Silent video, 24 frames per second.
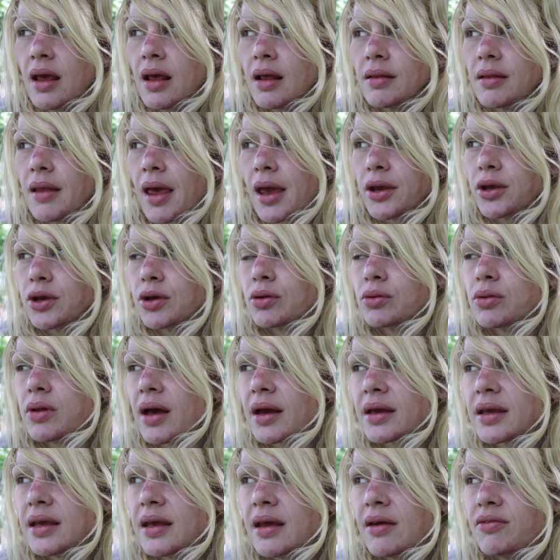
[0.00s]
Like, you're
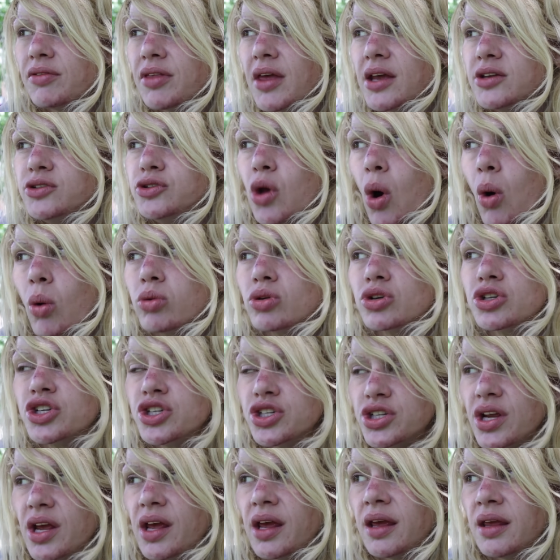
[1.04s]
lucky if they don't
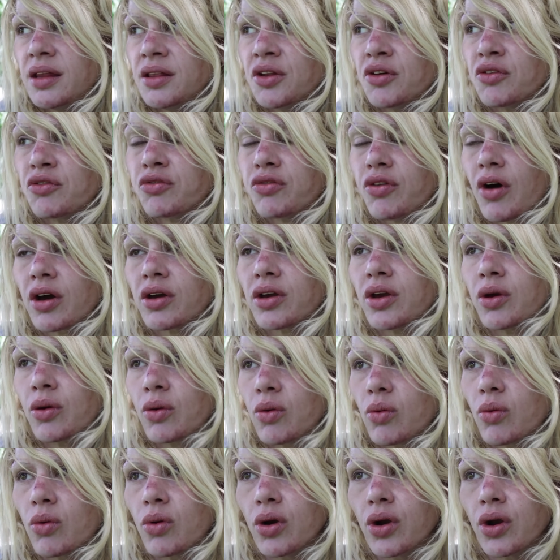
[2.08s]
shit in the fucking
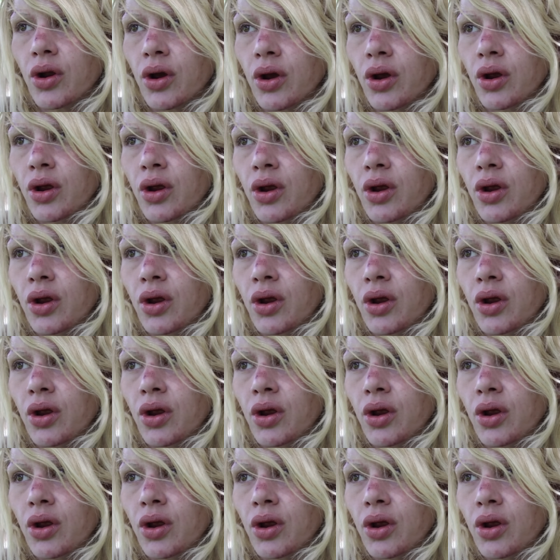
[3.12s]
corner.